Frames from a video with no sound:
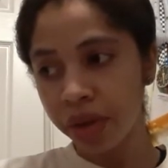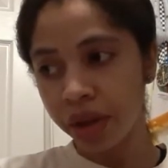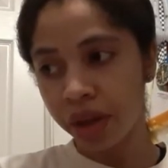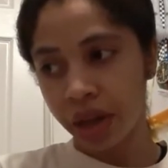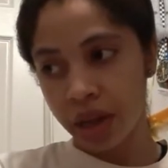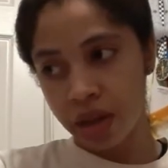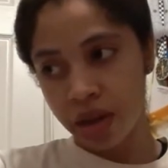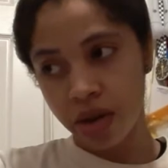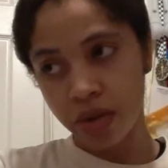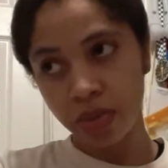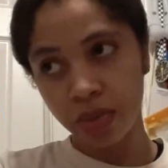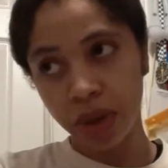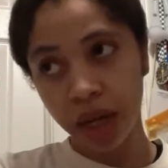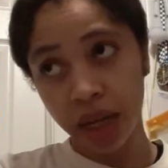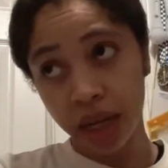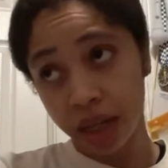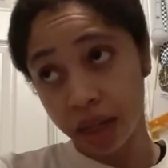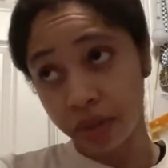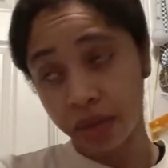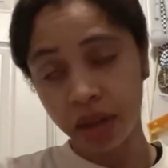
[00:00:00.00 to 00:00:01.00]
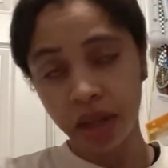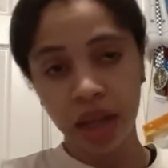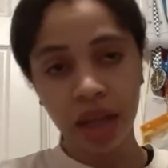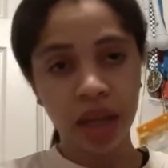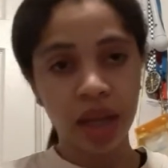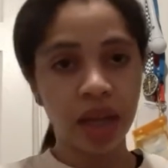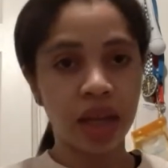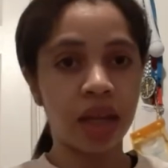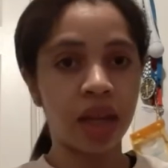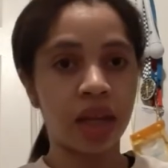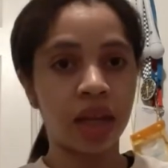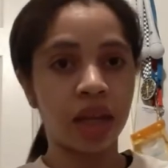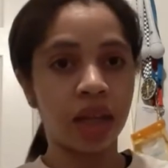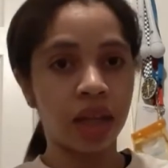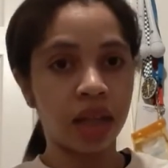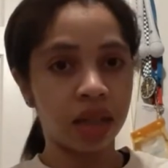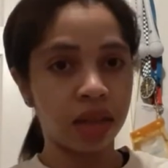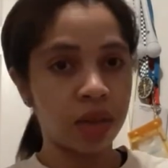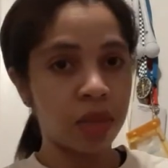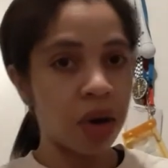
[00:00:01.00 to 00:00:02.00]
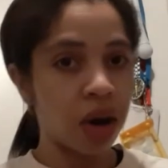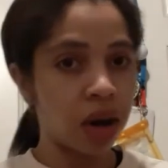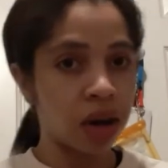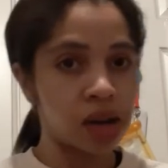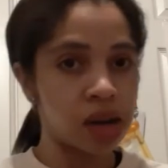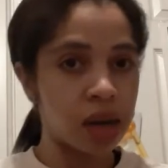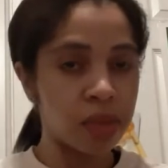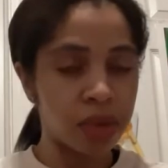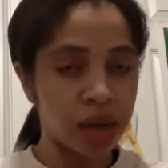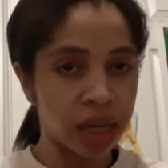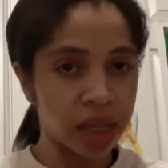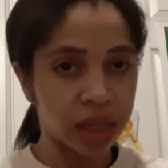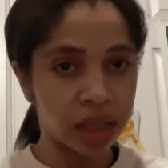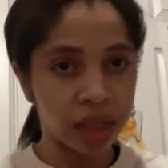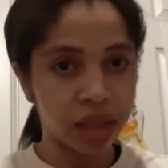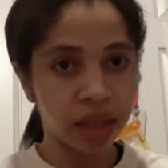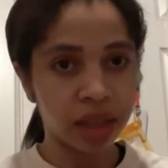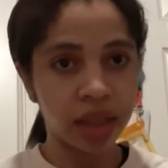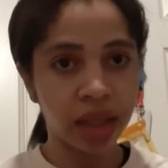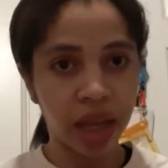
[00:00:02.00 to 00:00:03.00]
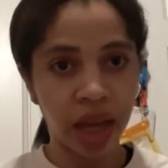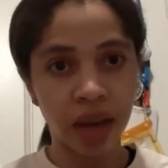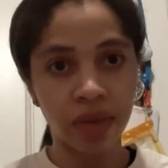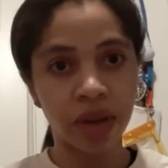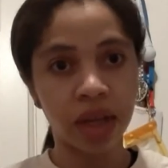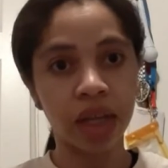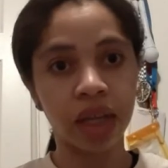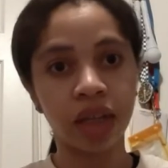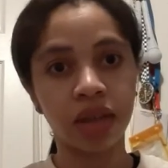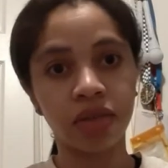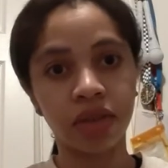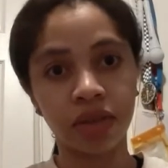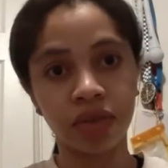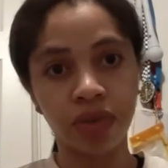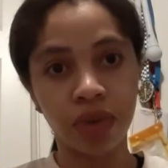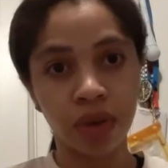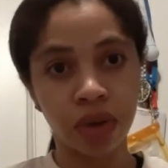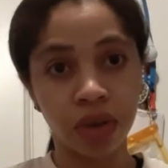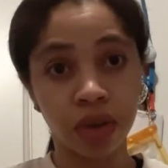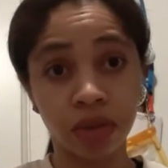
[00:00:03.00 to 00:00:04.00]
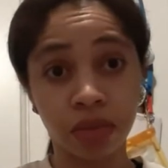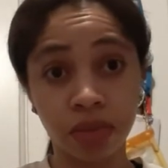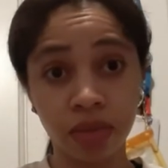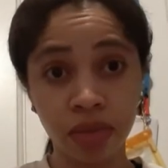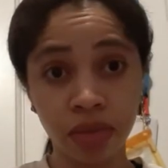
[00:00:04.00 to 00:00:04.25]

You know, by tomorrow I might have a hankering for